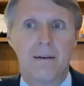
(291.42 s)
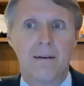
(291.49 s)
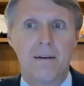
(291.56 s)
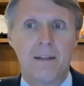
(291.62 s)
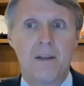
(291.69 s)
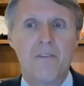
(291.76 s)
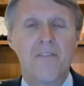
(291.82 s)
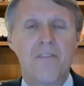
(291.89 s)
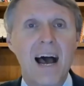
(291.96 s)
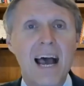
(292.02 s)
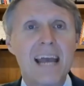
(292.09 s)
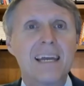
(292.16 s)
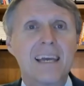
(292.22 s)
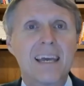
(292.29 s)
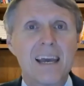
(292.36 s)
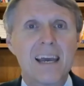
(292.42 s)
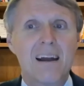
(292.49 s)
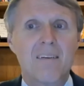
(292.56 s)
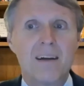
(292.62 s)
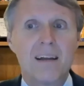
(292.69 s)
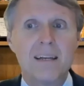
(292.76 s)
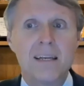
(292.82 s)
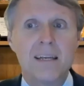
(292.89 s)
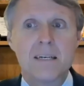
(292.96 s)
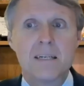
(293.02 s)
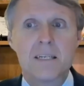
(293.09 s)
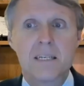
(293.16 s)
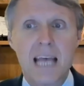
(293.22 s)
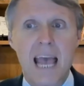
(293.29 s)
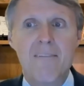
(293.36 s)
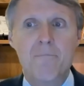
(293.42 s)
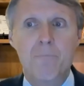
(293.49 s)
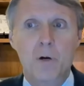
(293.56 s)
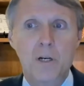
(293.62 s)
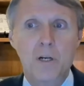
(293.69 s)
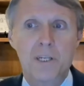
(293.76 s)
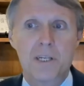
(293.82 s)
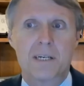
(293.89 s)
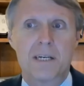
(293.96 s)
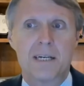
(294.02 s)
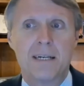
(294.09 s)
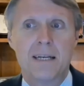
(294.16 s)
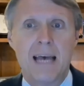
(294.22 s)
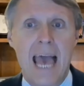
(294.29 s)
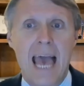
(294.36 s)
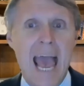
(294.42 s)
then find a caring, safe person and